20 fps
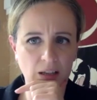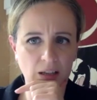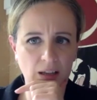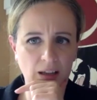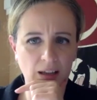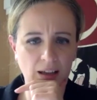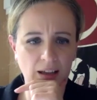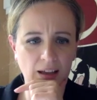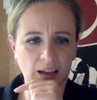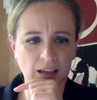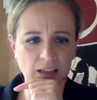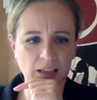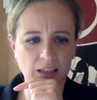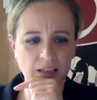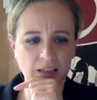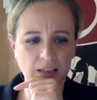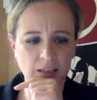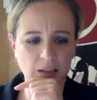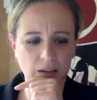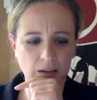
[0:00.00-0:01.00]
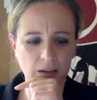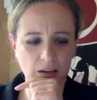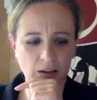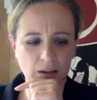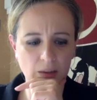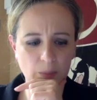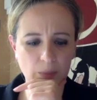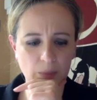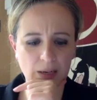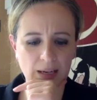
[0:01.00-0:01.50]
and
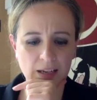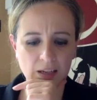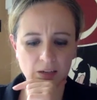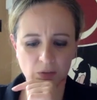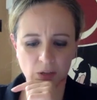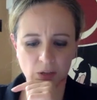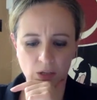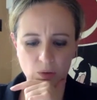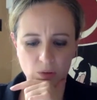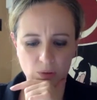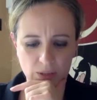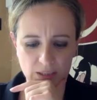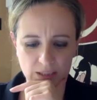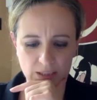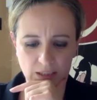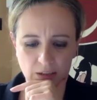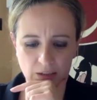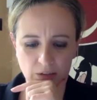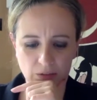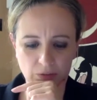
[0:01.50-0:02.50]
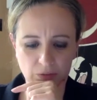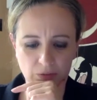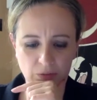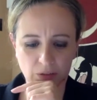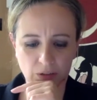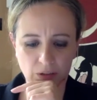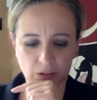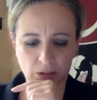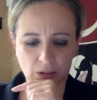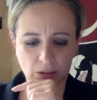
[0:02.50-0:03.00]
believing yourself
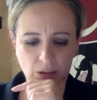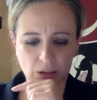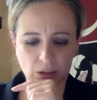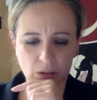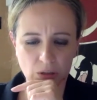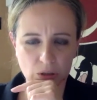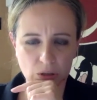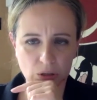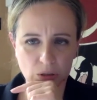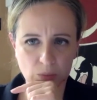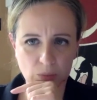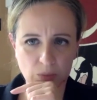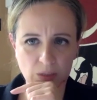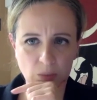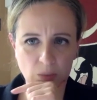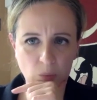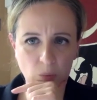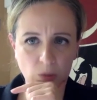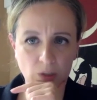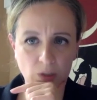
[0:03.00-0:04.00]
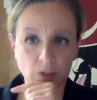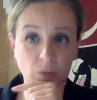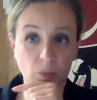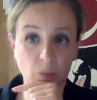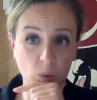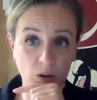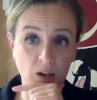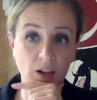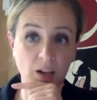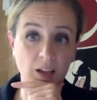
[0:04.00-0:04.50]
to be
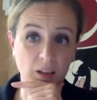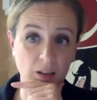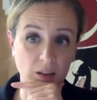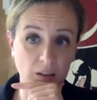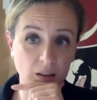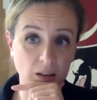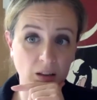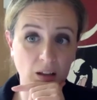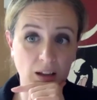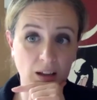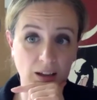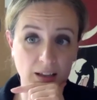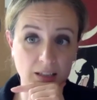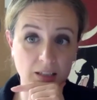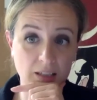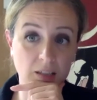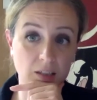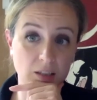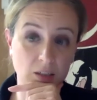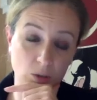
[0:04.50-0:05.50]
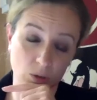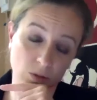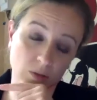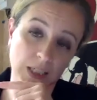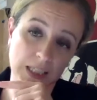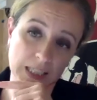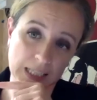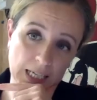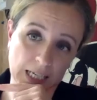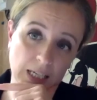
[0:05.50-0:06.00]
worthwhile as a
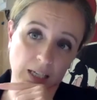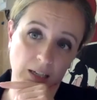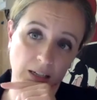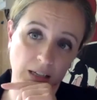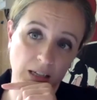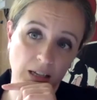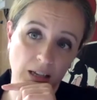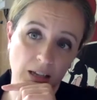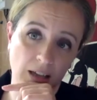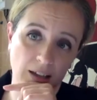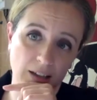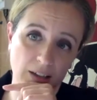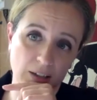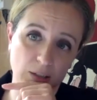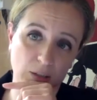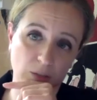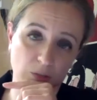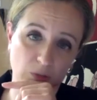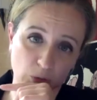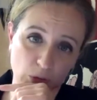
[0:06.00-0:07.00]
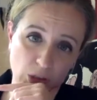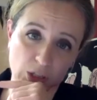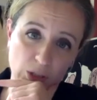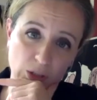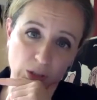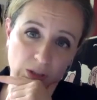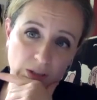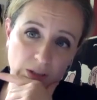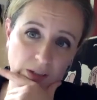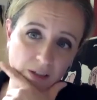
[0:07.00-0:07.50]
storyteller and as a
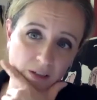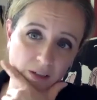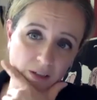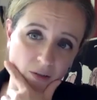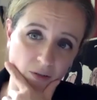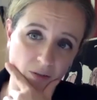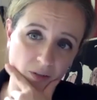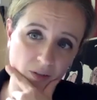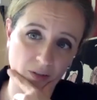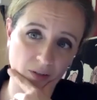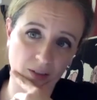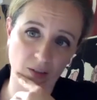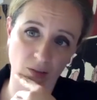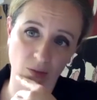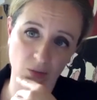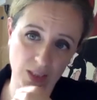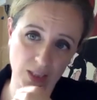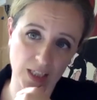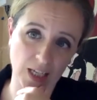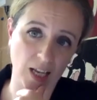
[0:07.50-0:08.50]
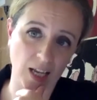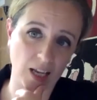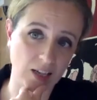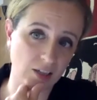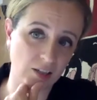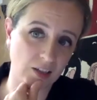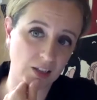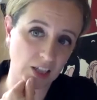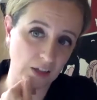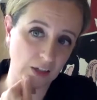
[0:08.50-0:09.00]
voice on on stage
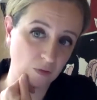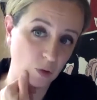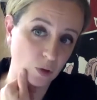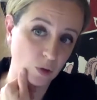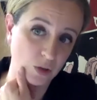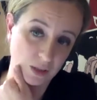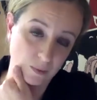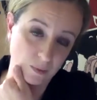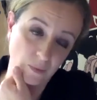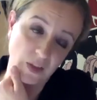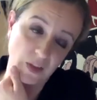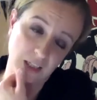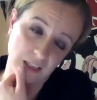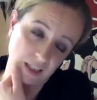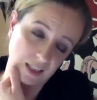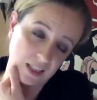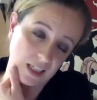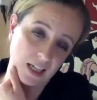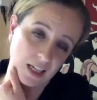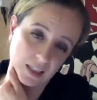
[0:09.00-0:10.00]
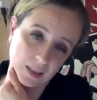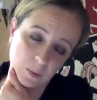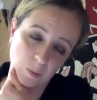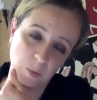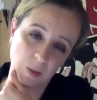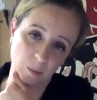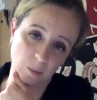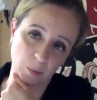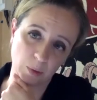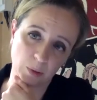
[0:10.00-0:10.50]
and that you've got something to say to
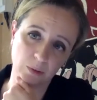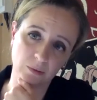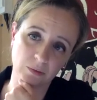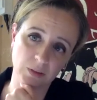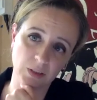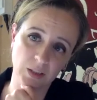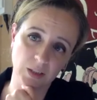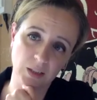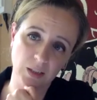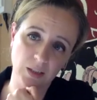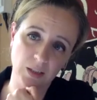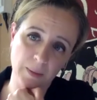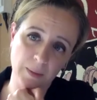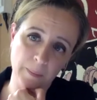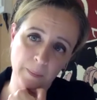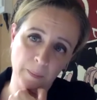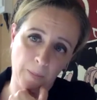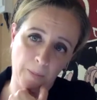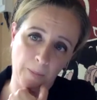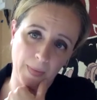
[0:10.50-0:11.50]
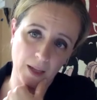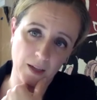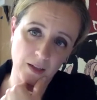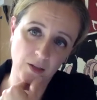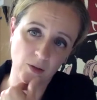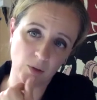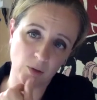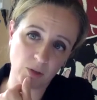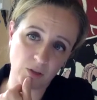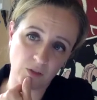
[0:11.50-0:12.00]
people and
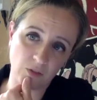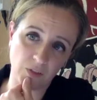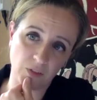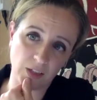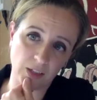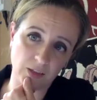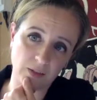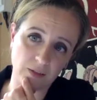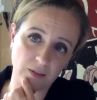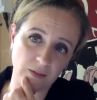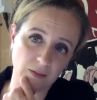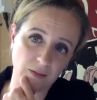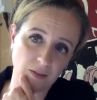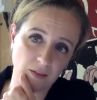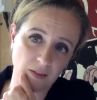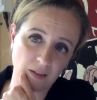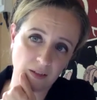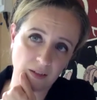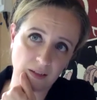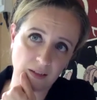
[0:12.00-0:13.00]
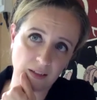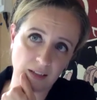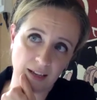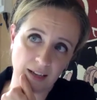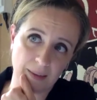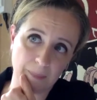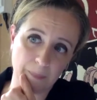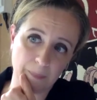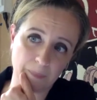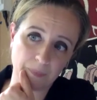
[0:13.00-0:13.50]
not to feel
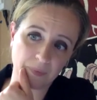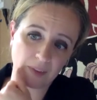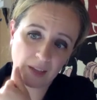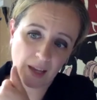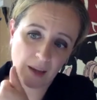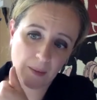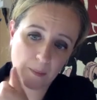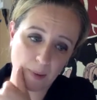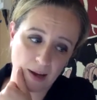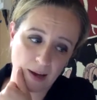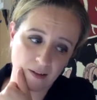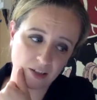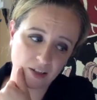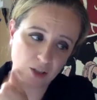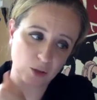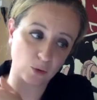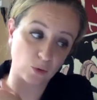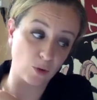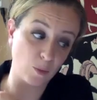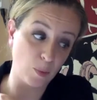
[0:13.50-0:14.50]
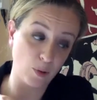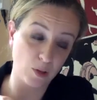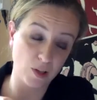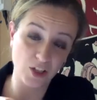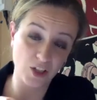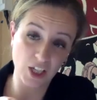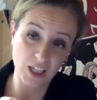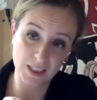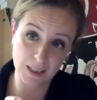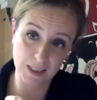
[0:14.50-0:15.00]
um, embarrassed or
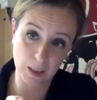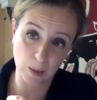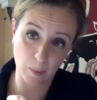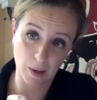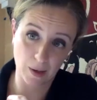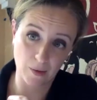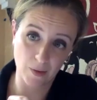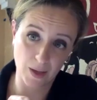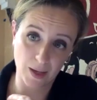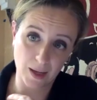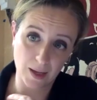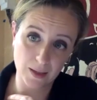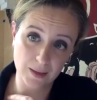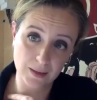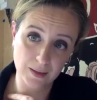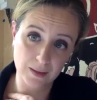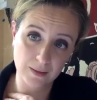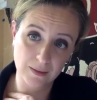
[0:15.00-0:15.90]
apologetic about that